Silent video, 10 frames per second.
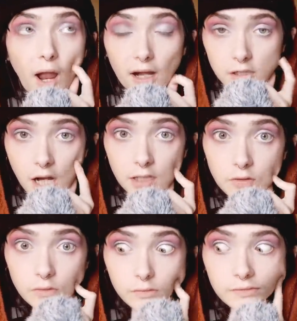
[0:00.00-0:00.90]

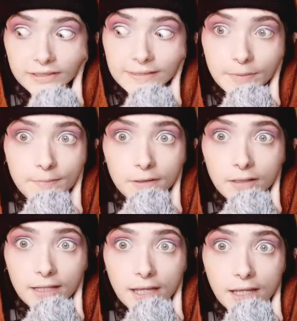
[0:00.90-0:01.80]
hashtag not all cis
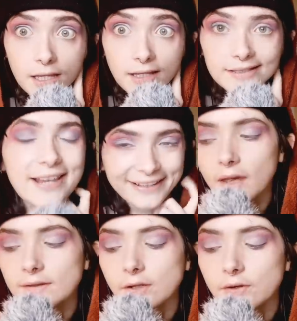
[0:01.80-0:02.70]
people, I guess.
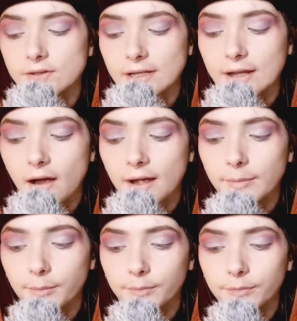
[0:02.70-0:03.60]
Okay, seriously,
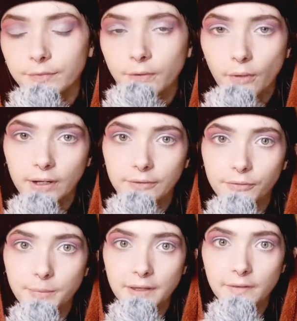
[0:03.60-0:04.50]
I'm sorry
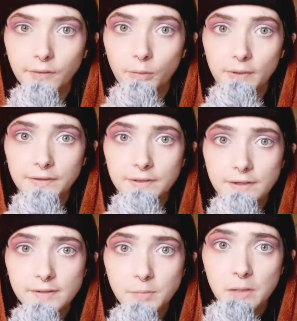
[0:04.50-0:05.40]
for being so mean
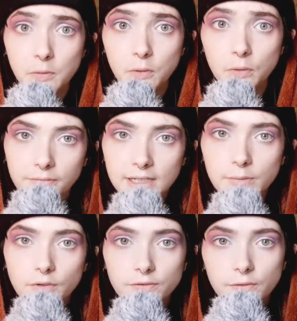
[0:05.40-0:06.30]
to cis people. Really
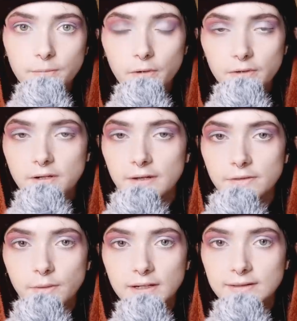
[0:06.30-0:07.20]
want to apologize
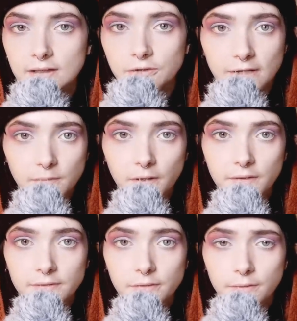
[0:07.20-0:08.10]
to any cisgender
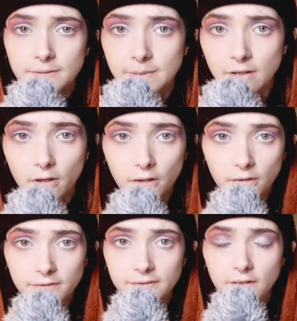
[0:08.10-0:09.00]
person who has been
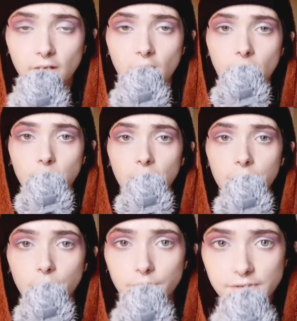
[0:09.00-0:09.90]
hurt by the
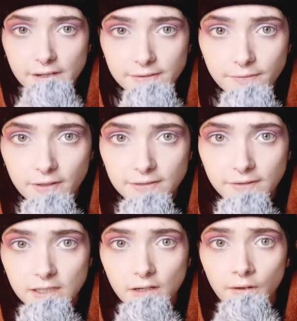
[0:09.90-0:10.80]
contents of this
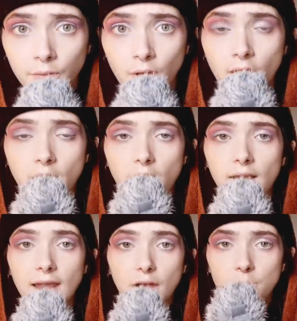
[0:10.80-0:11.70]
video.
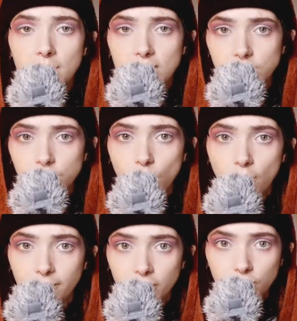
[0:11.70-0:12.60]
Allow me to
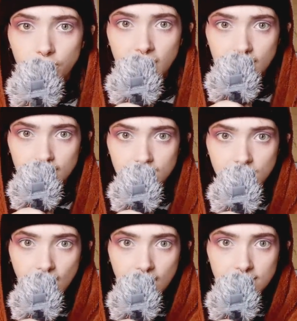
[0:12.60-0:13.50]
offer you this
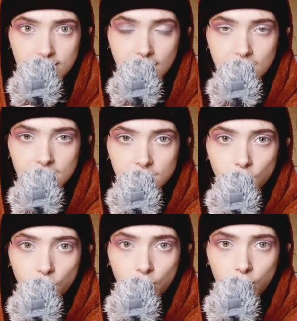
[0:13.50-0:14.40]
as a
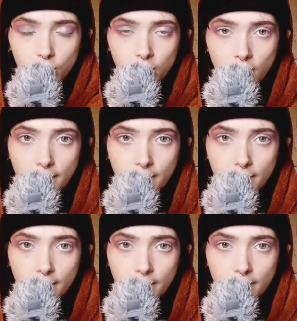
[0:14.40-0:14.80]
small